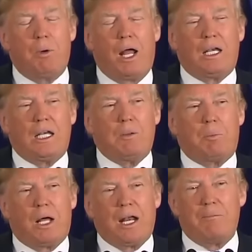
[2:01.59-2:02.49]
But,
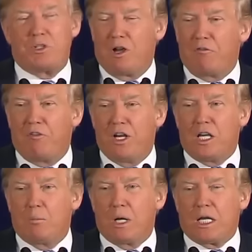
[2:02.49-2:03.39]
but I'm self
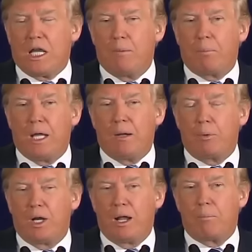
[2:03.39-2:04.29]
funding my campaign,
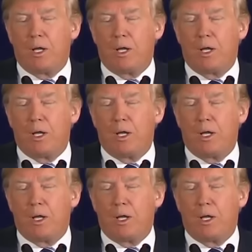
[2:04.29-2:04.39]
putting